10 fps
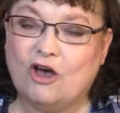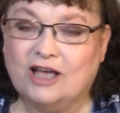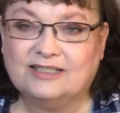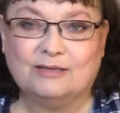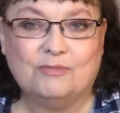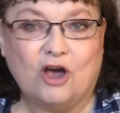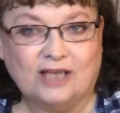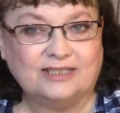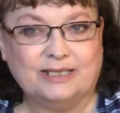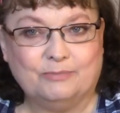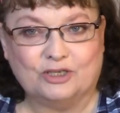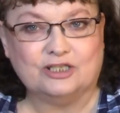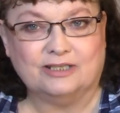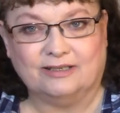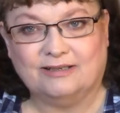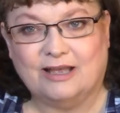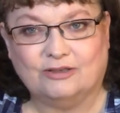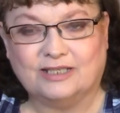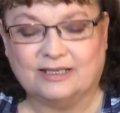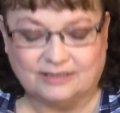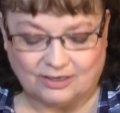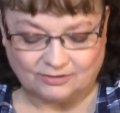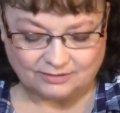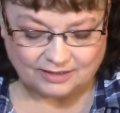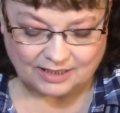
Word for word: awesome Aussie person. How's that sound?